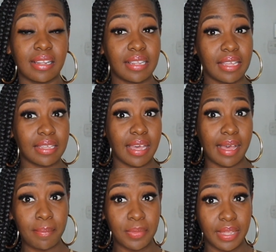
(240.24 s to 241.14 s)
like
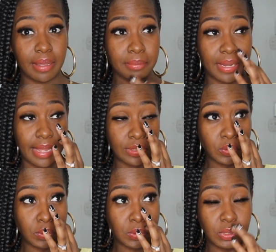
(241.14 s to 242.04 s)
I'm I'm natural,